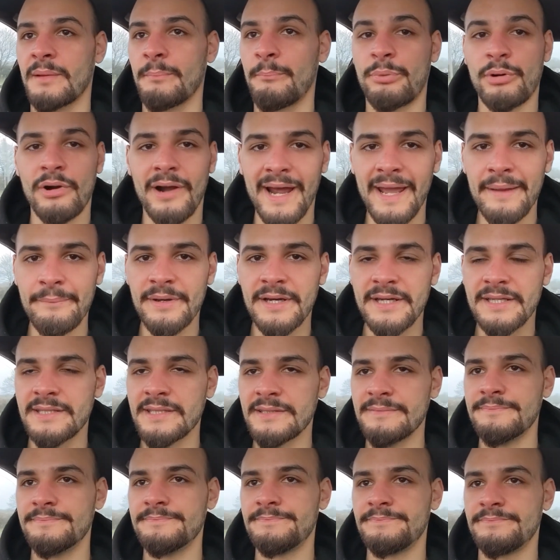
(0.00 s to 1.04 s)
primered,
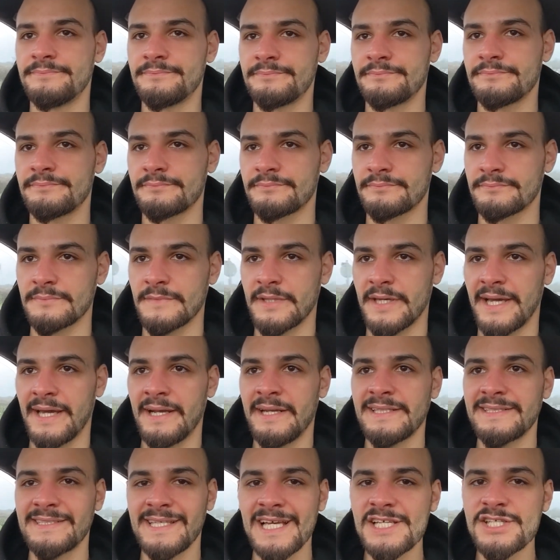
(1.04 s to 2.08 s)
and
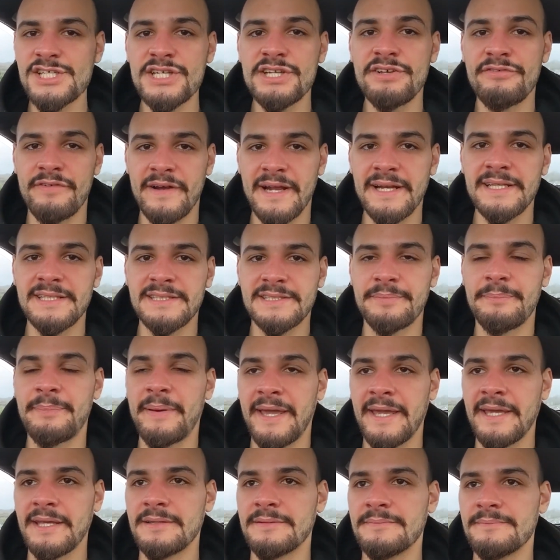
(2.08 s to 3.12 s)
essentially ready to
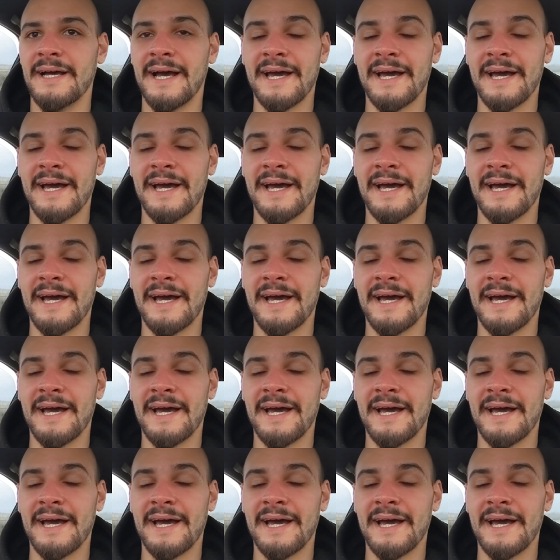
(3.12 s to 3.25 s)
paint.